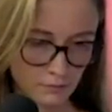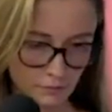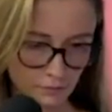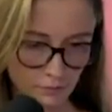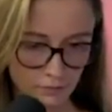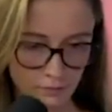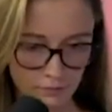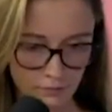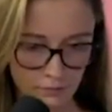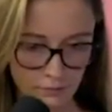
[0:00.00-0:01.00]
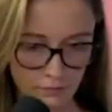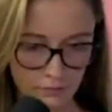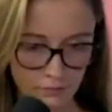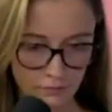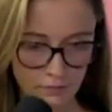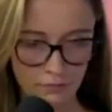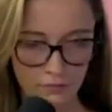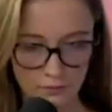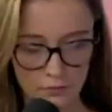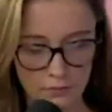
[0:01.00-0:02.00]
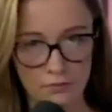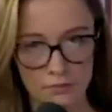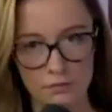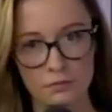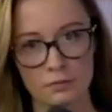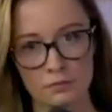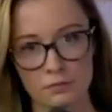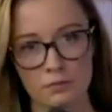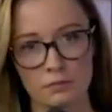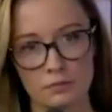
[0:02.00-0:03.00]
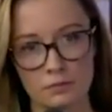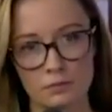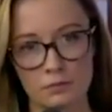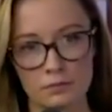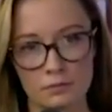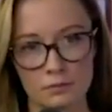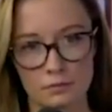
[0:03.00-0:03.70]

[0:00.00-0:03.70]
The person shown says nothing.